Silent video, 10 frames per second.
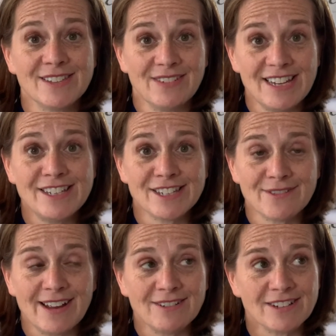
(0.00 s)
leaders
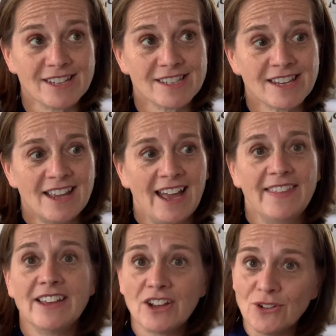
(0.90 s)
around us, and
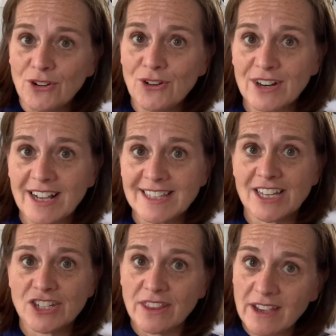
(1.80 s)
the
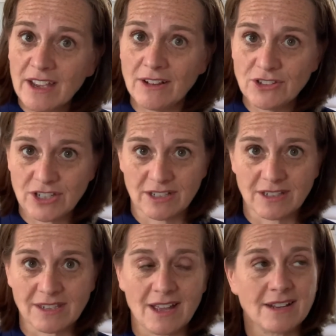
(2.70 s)
organisation and the culture
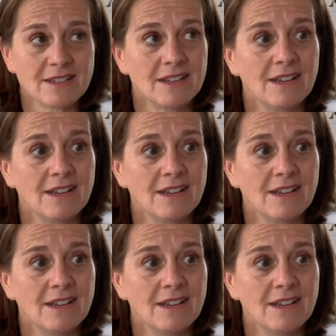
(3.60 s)
does that.